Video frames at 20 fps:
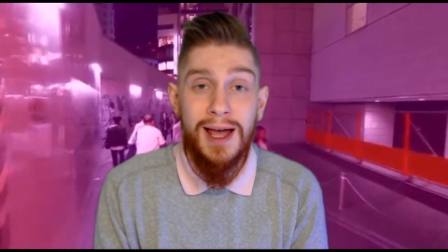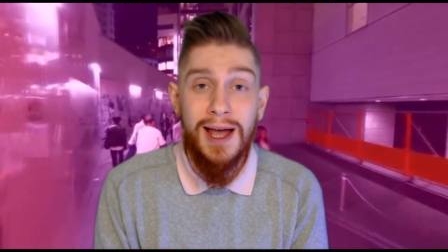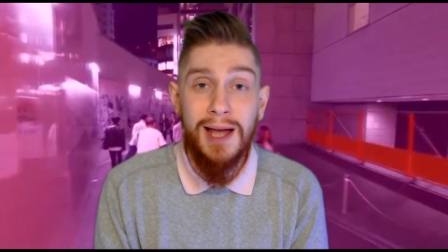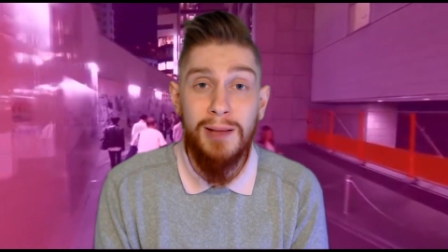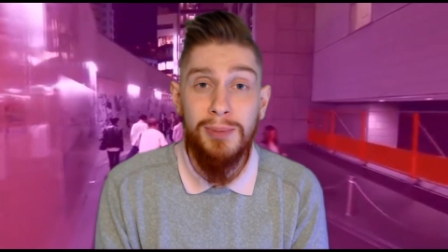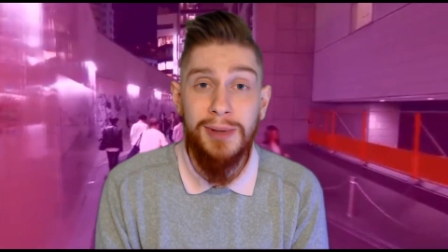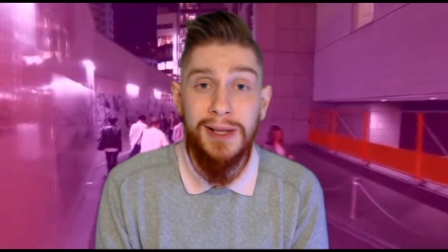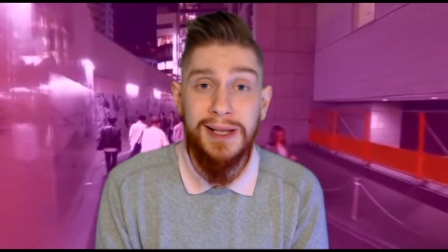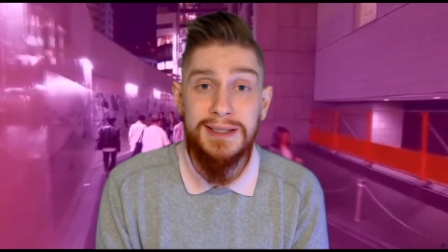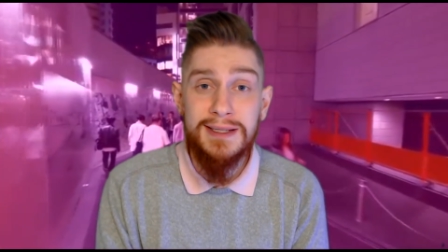
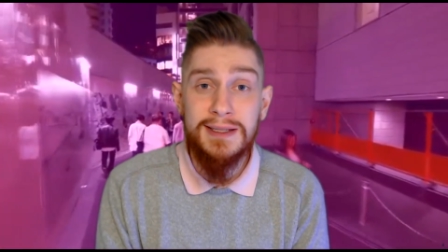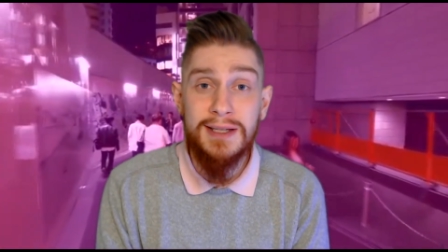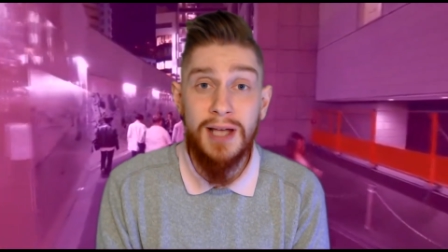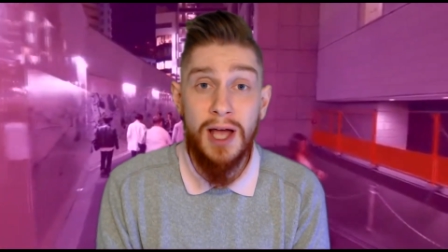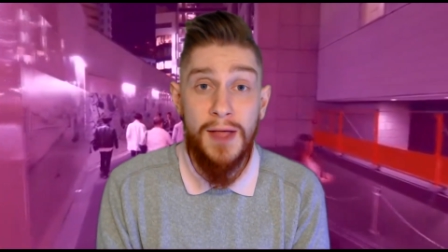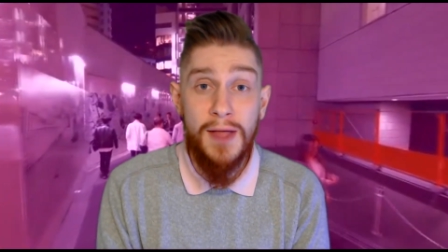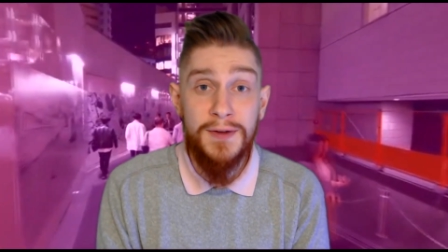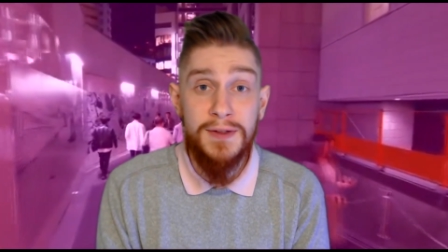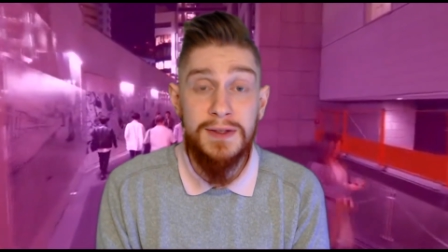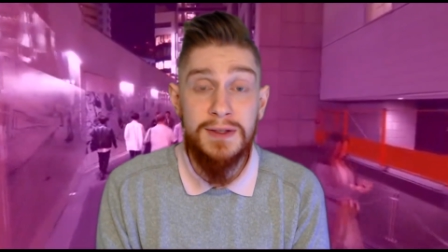on places
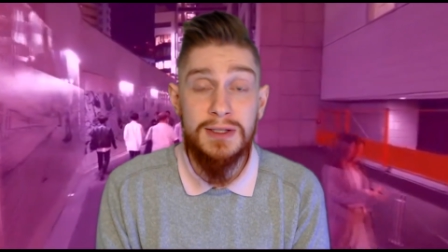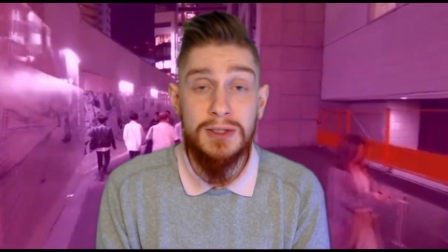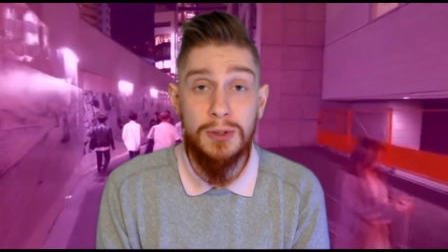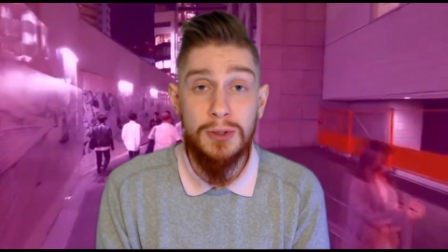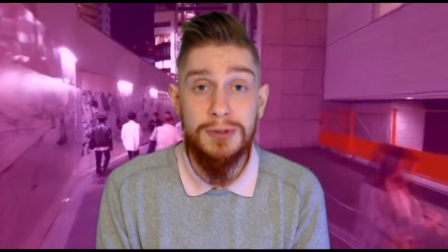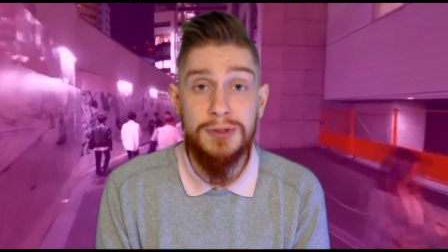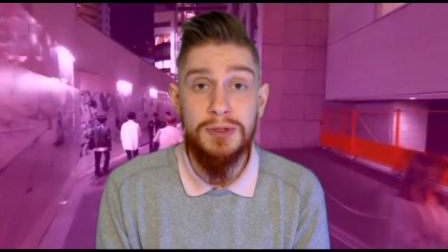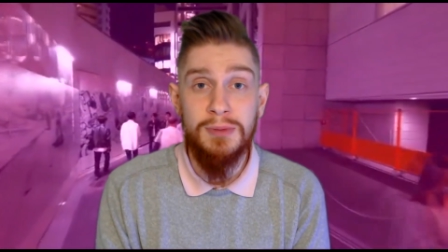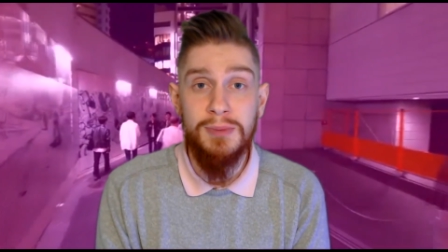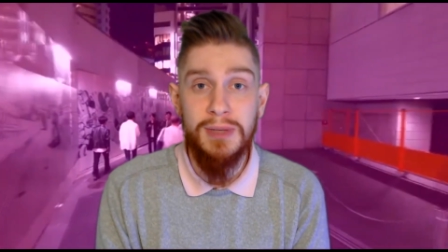other than
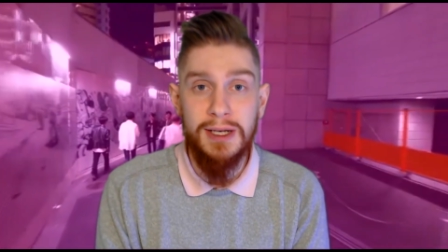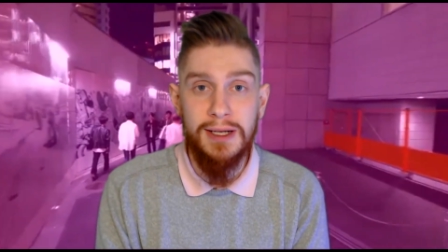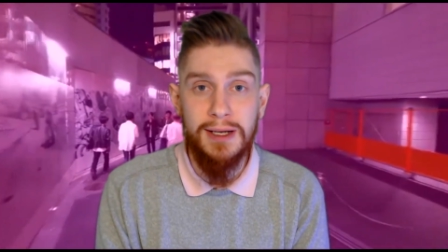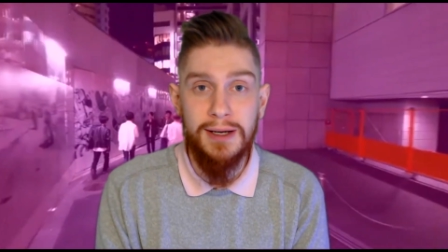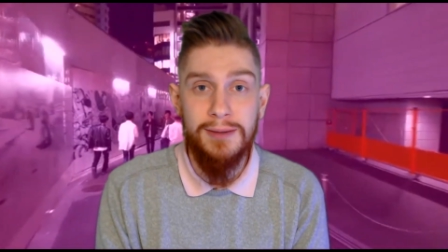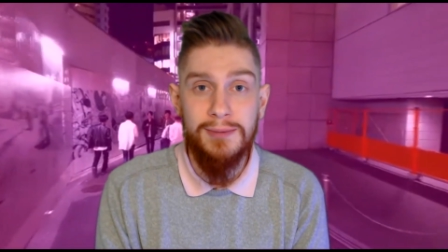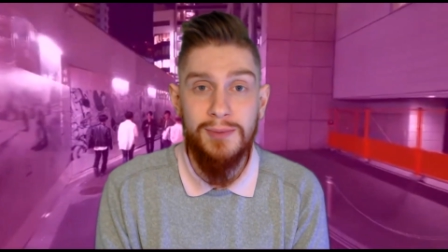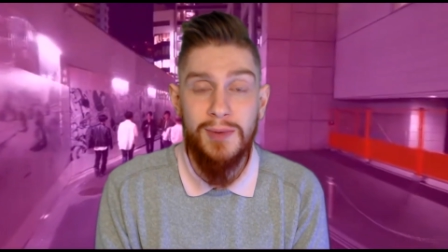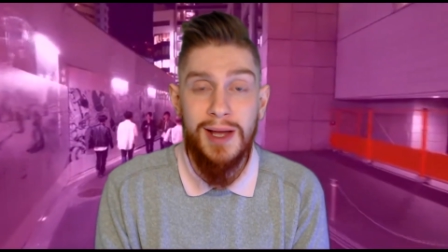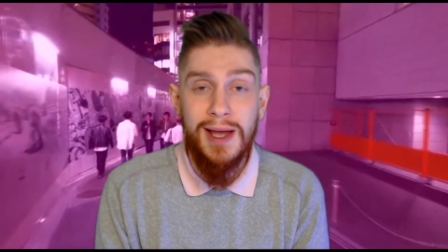social
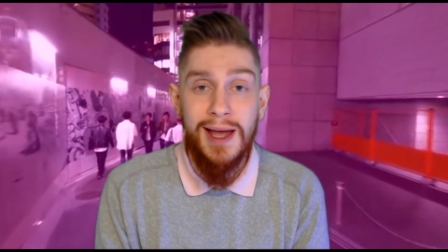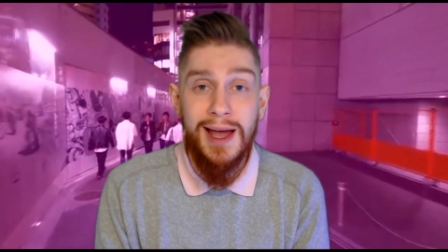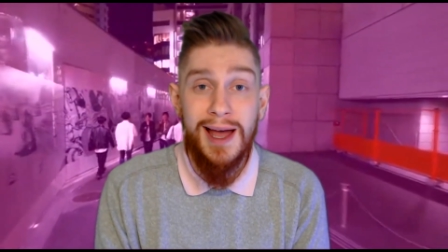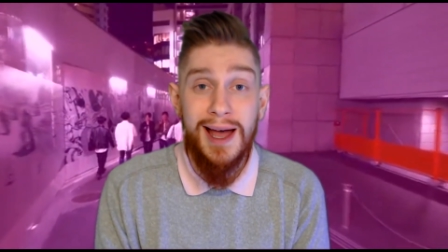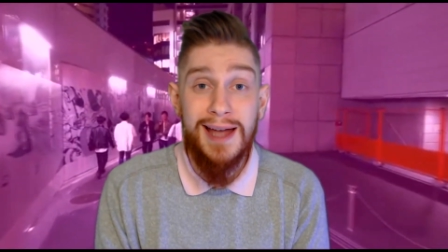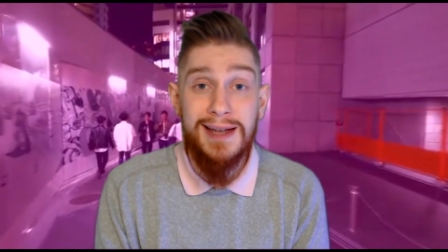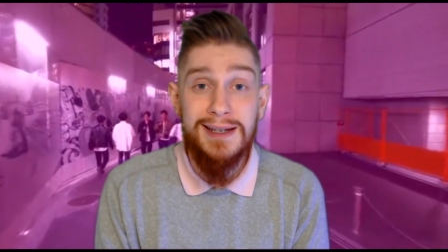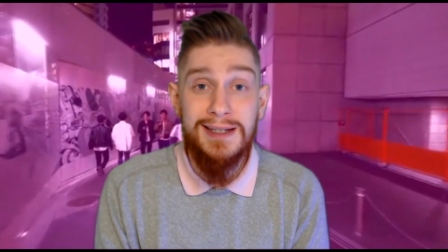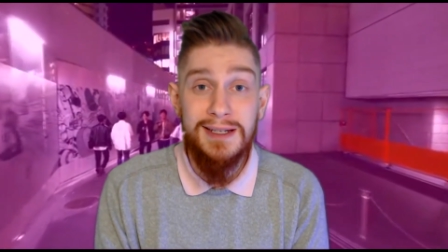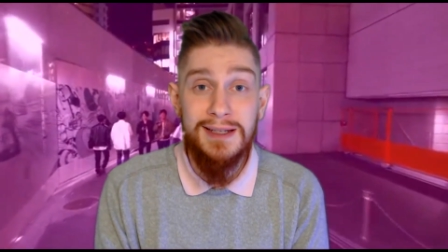media.
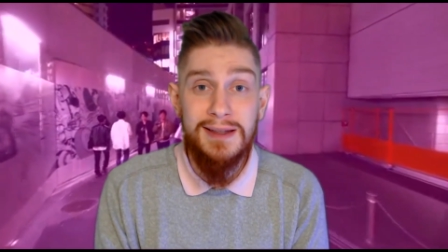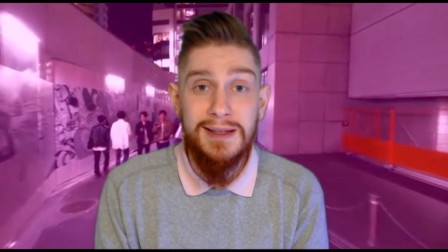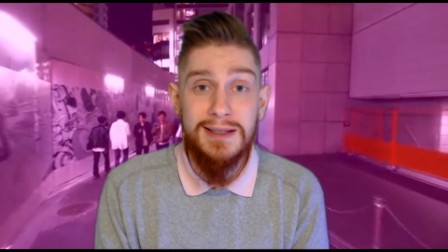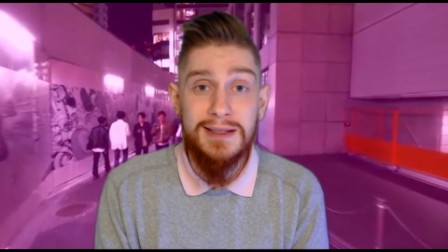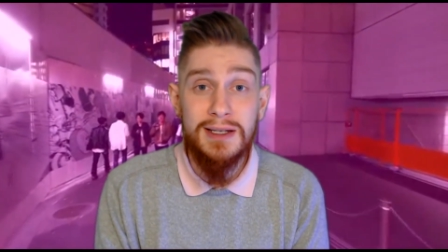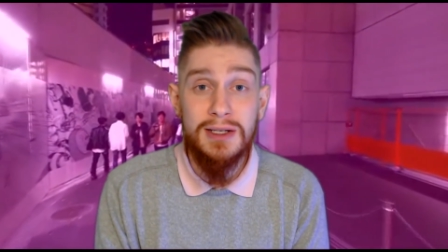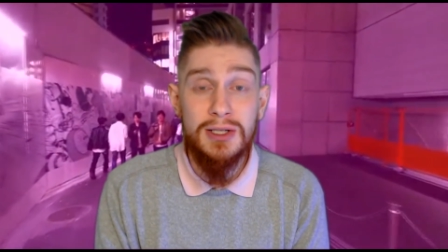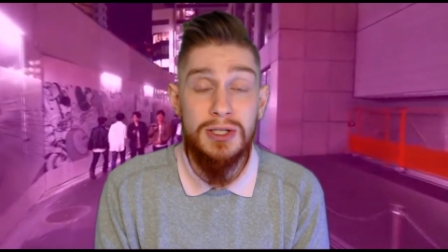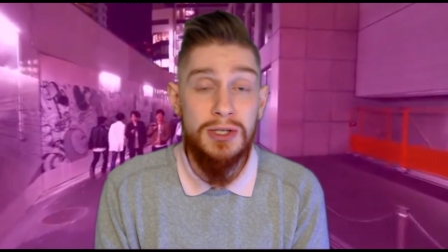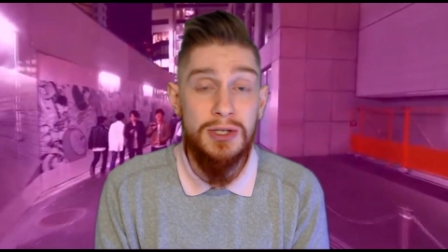I did
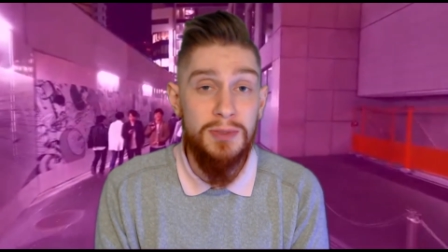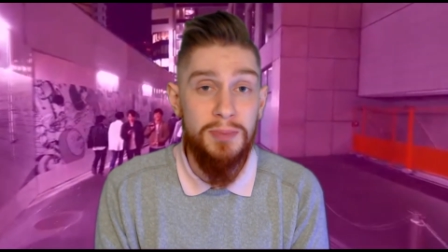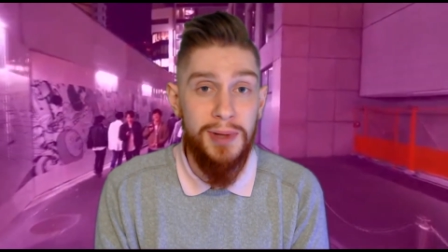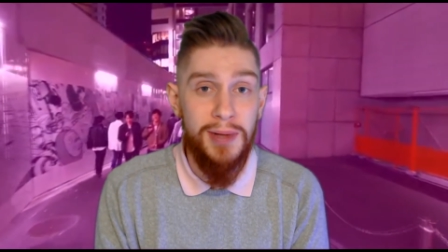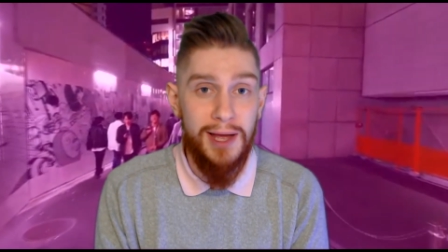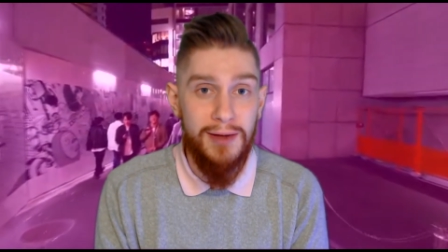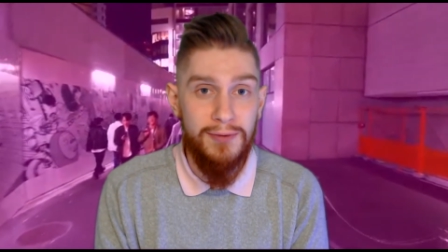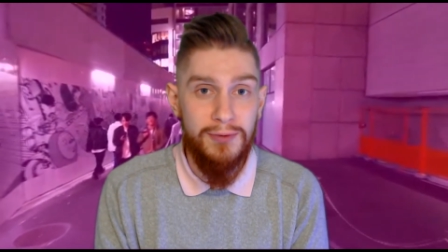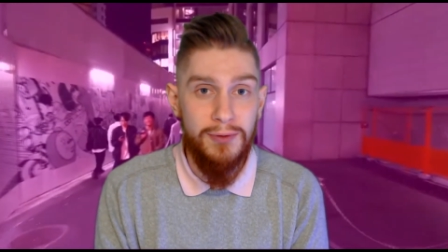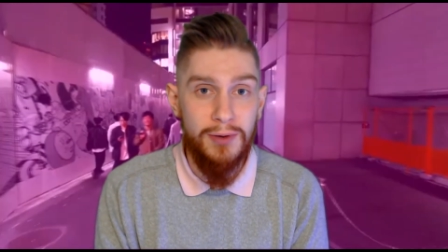this on 2
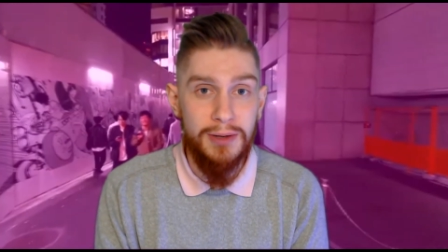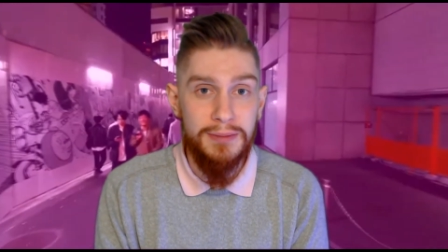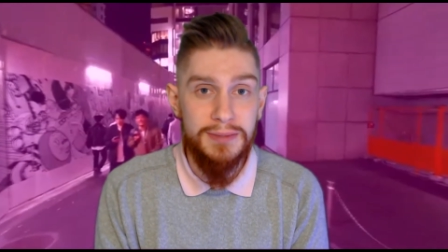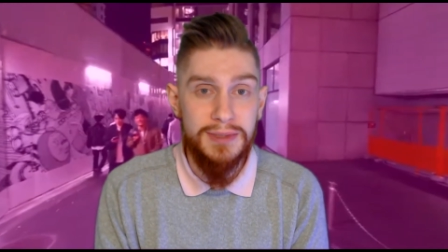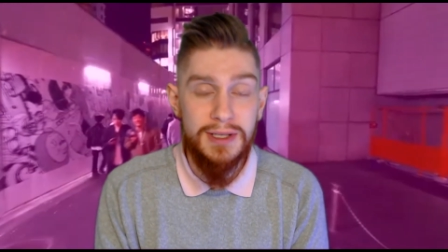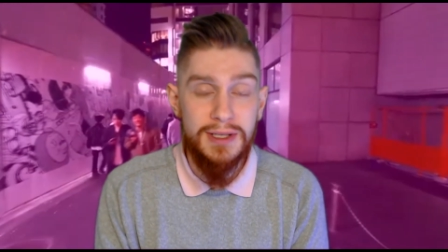platforms,